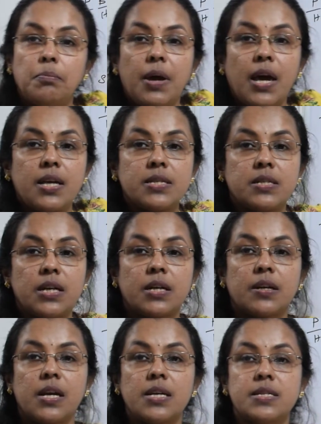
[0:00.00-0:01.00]
Base
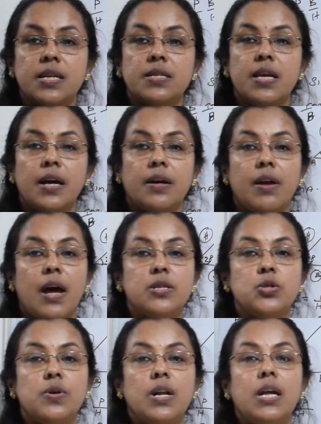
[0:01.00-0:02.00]
decreases
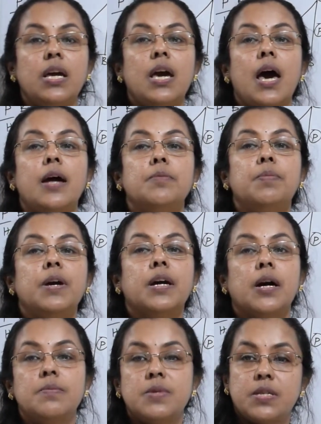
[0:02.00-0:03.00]
gradually and
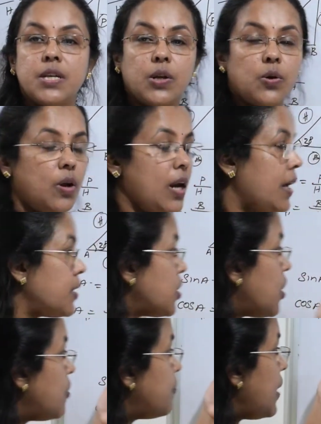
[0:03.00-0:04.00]
becomes 0. Length
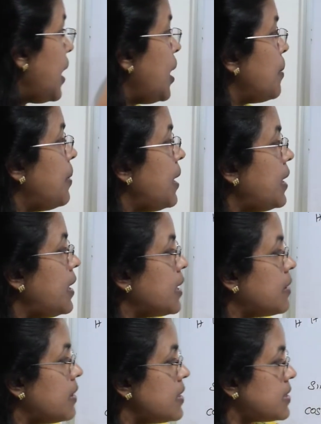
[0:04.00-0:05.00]
of AB
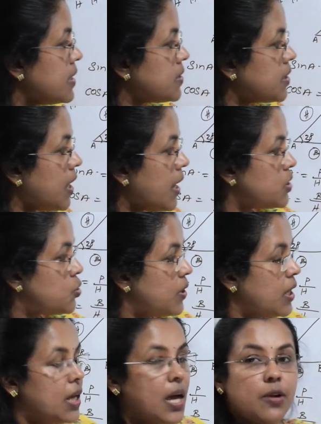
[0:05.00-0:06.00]
decreases
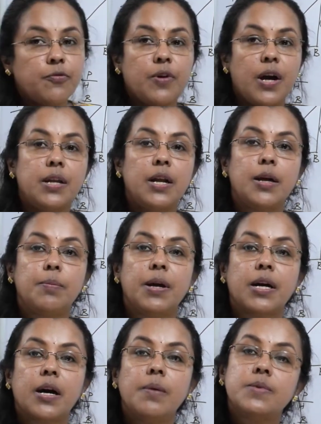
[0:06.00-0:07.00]
gradually and finally
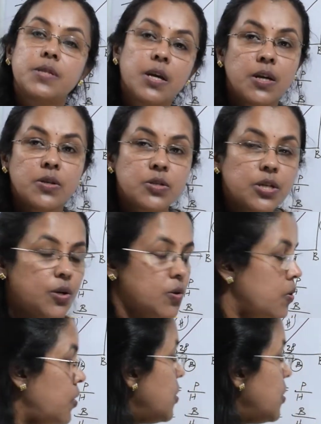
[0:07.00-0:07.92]
becomes 0.